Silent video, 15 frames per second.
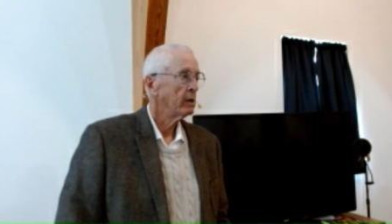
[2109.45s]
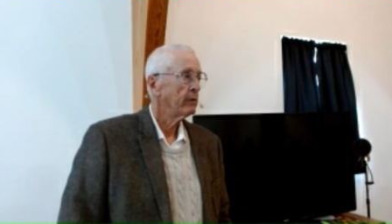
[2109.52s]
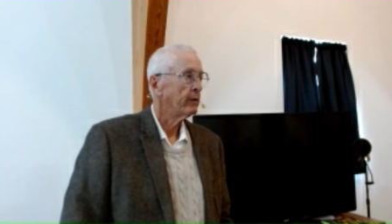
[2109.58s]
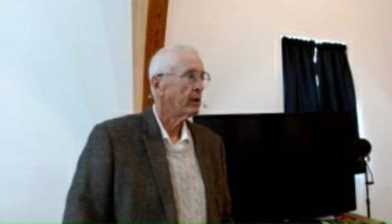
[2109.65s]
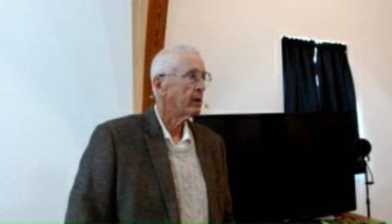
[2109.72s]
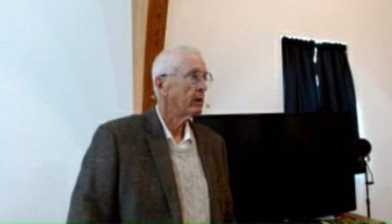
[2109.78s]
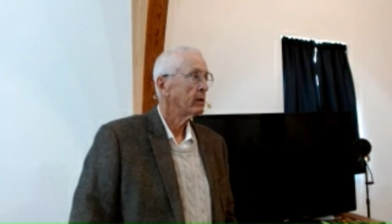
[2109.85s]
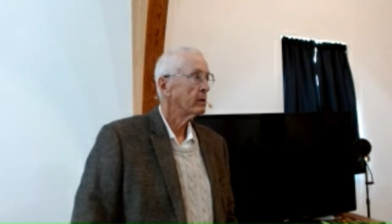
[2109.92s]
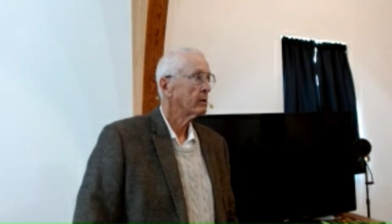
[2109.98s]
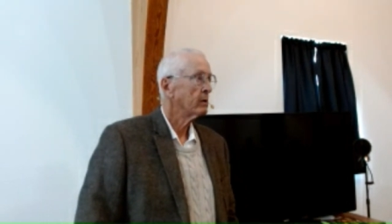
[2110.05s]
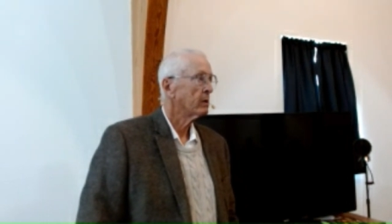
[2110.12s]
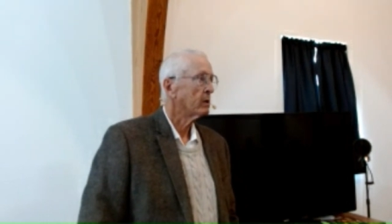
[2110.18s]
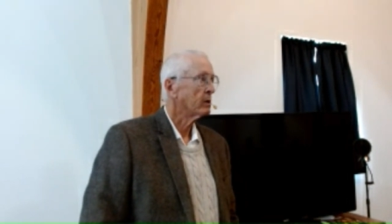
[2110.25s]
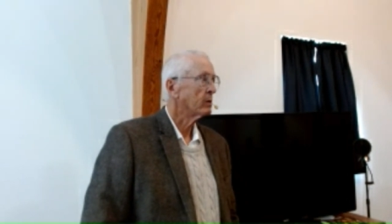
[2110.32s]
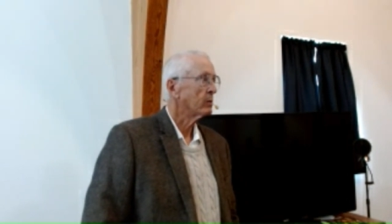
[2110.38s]
that
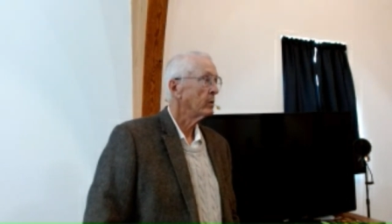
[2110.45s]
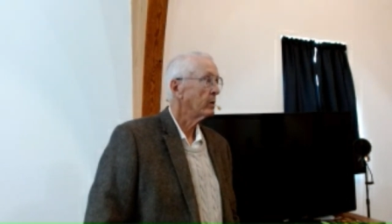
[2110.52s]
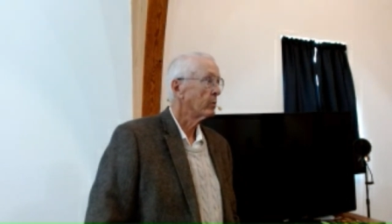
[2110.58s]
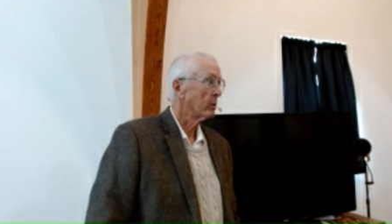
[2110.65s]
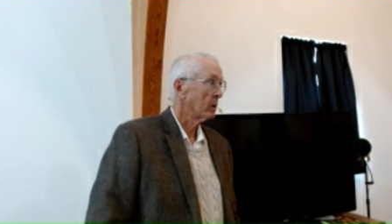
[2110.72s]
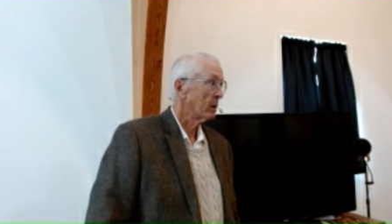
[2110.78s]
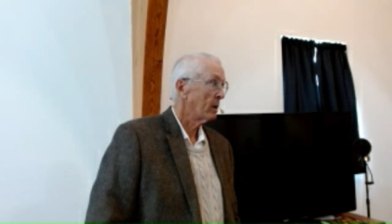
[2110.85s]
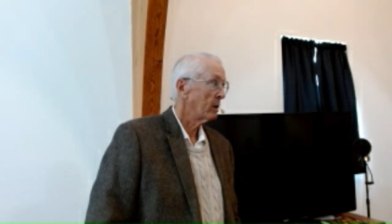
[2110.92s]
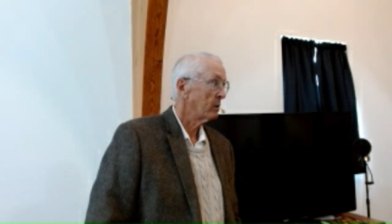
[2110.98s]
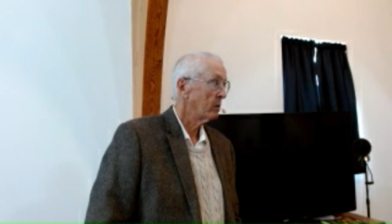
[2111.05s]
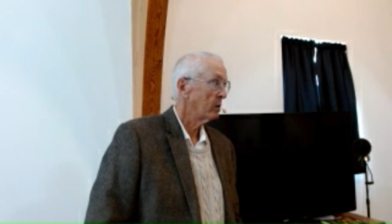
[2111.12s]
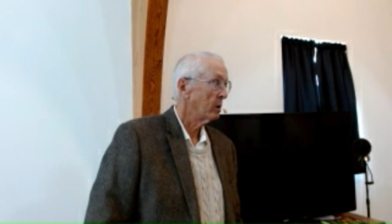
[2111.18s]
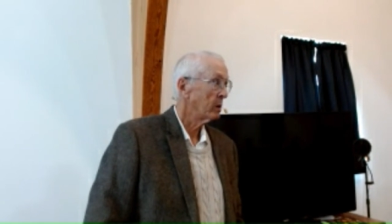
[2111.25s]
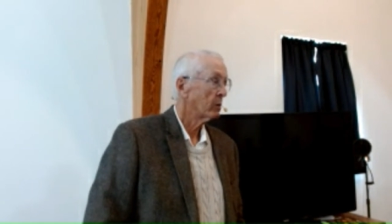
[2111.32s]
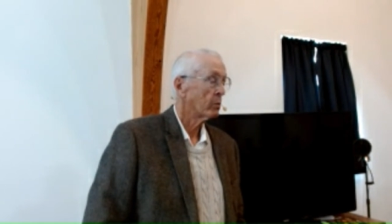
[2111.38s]
uh, we rely
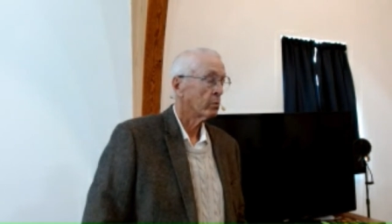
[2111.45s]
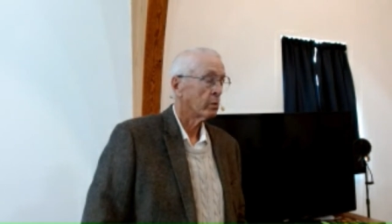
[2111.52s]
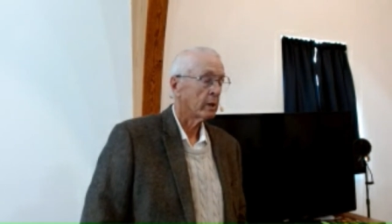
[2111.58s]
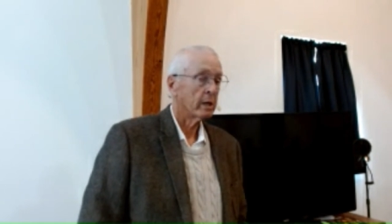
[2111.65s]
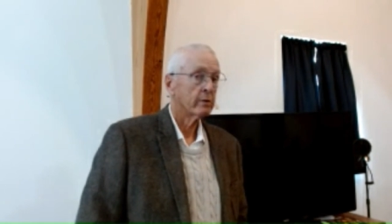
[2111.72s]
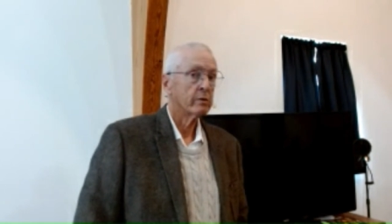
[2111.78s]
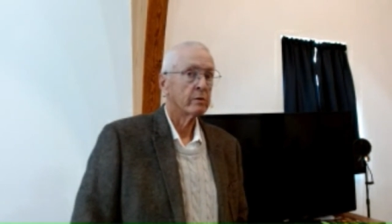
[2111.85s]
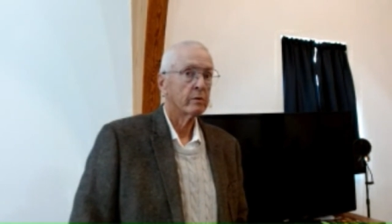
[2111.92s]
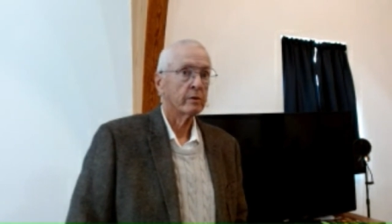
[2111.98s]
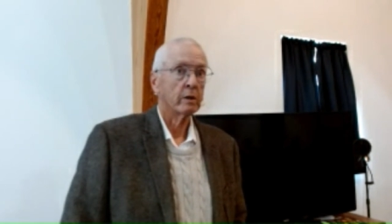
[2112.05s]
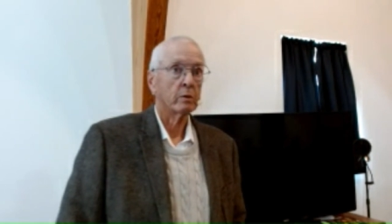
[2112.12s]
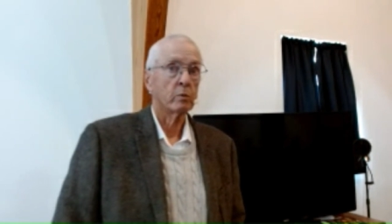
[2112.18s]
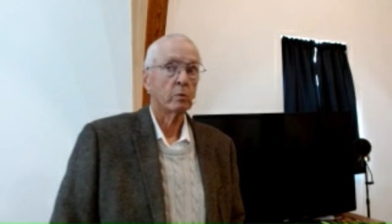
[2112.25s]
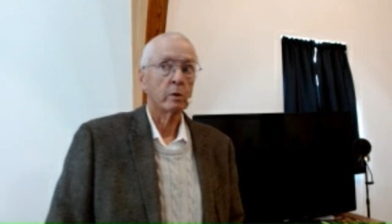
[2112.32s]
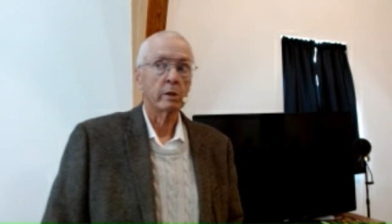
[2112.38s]
on rather
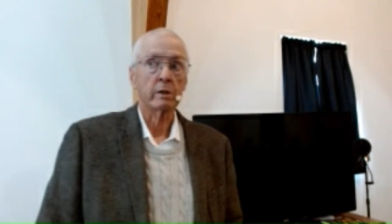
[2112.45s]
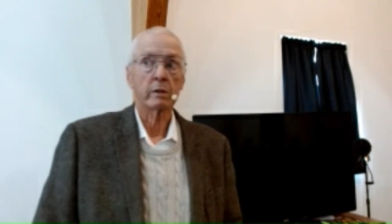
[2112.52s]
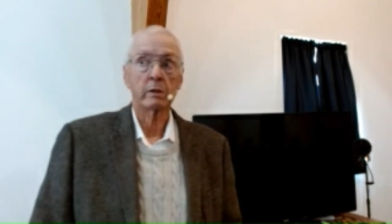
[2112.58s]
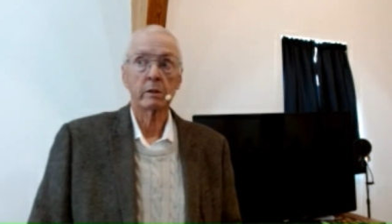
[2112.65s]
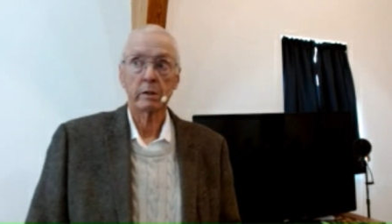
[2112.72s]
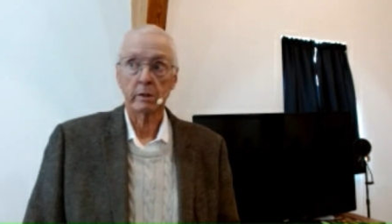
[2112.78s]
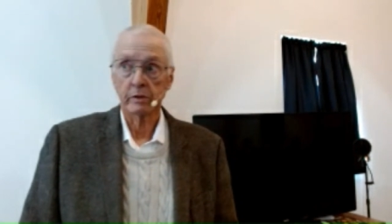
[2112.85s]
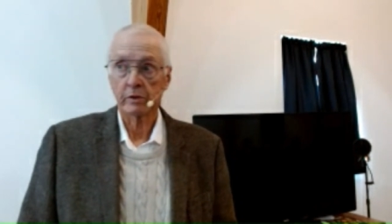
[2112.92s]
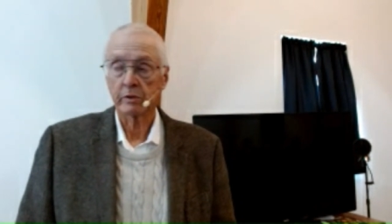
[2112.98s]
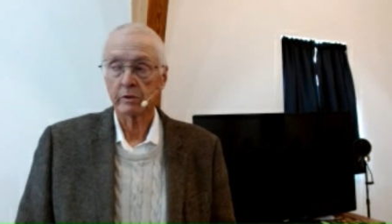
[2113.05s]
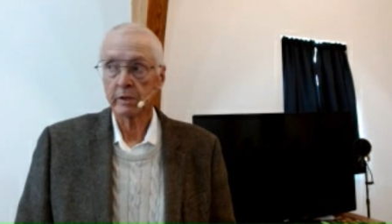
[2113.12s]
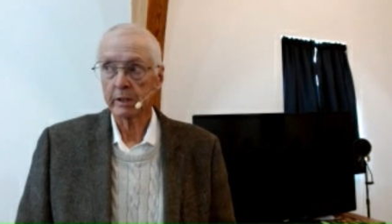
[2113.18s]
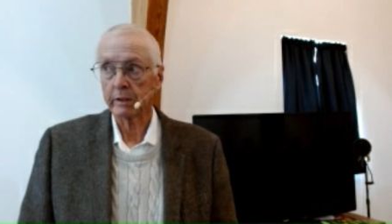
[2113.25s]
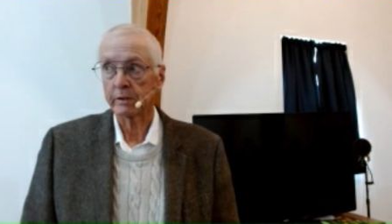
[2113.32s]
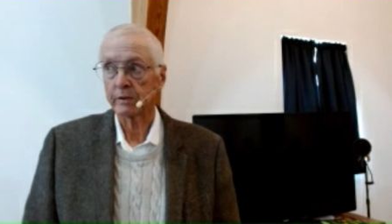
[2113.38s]
than what culture
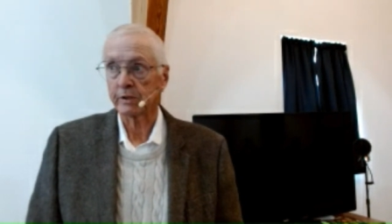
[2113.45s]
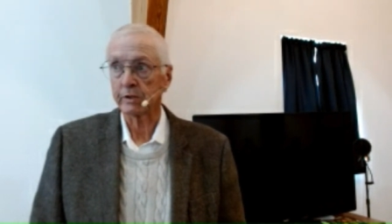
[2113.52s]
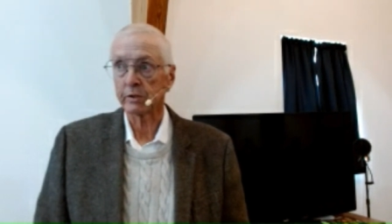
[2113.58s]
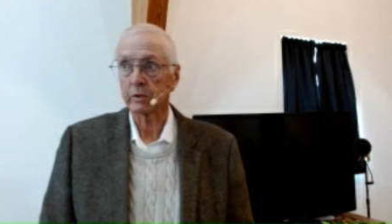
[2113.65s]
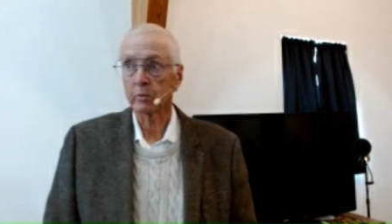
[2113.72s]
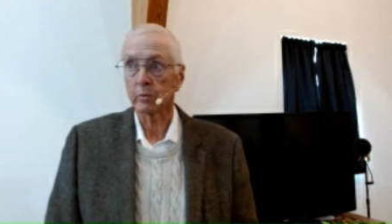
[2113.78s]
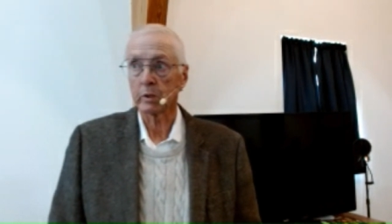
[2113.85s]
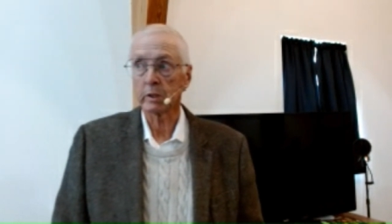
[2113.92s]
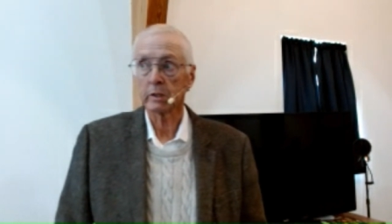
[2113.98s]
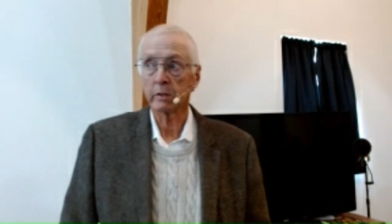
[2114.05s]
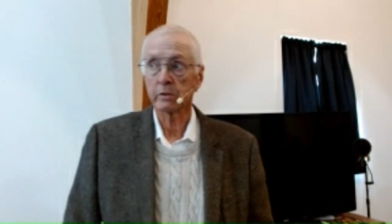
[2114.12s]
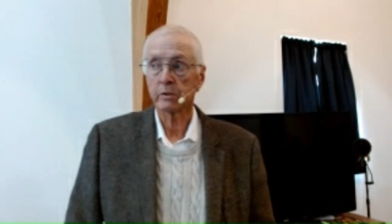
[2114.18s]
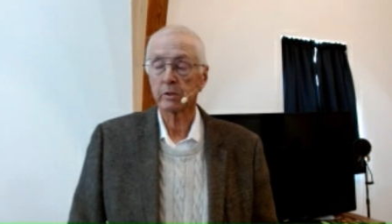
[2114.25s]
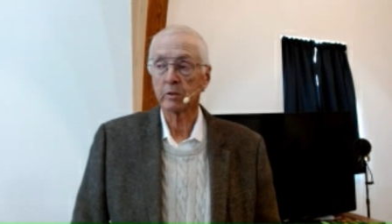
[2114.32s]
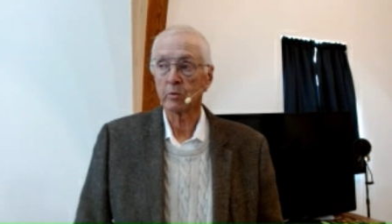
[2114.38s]
tells us or what
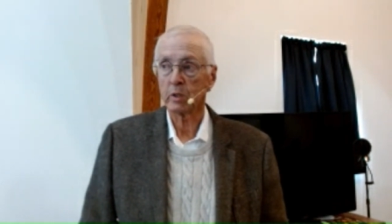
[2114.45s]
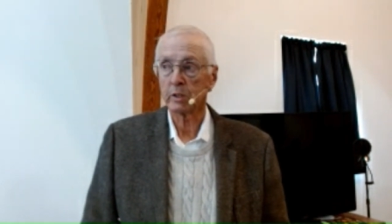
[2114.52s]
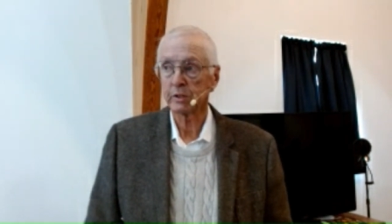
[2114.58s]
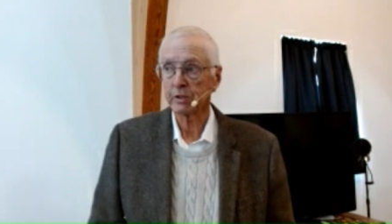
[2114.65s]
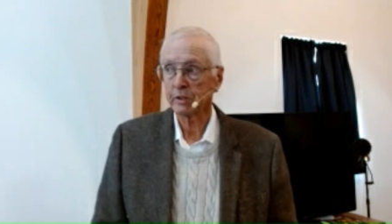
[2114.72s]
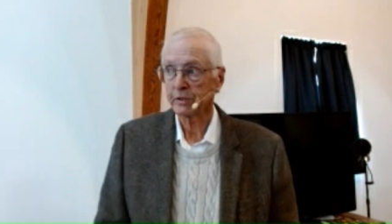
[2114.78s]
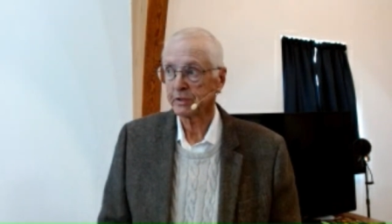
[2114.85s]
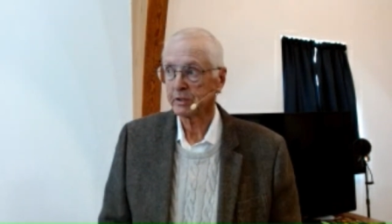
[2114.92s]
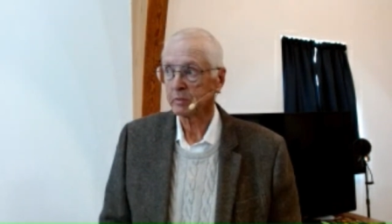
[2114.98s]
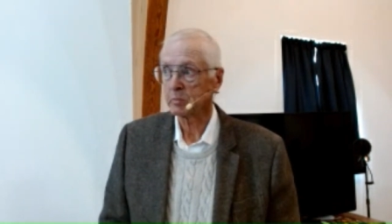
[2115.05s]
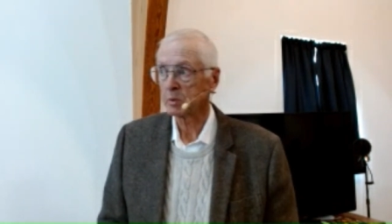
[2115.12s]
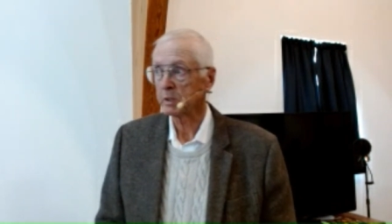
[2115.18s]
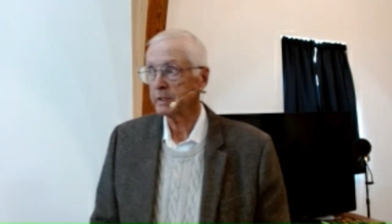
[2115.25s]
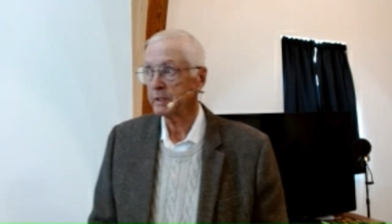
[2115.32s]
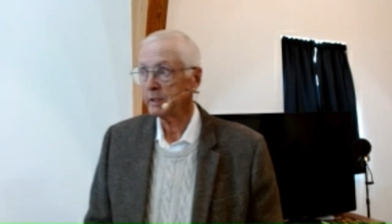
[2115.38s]
culture wants us to
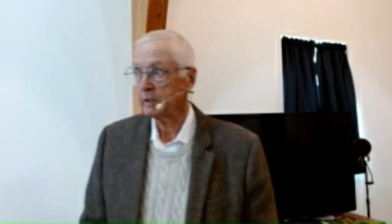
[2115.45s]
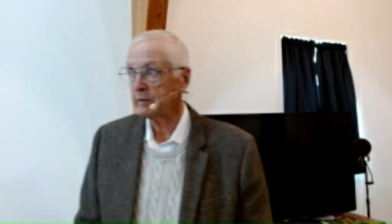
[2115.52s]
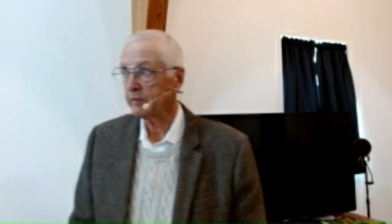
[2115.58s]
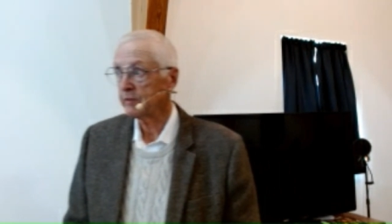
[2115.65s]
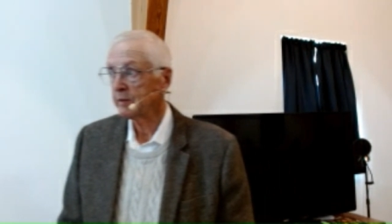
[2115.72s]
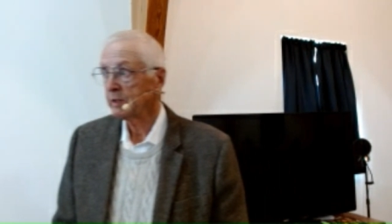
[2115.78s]
believe,